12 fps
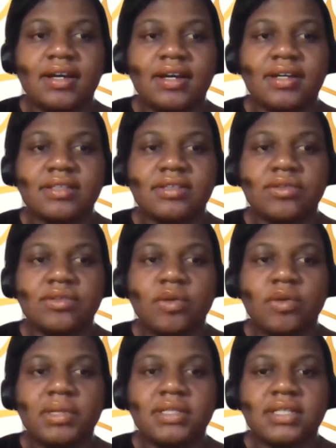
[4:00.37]
you
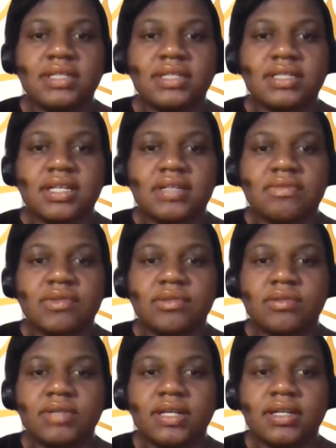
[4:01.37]
will be
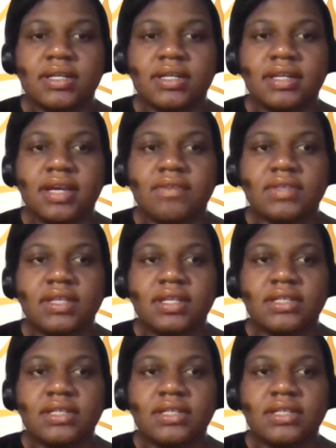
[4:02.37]
successful in everything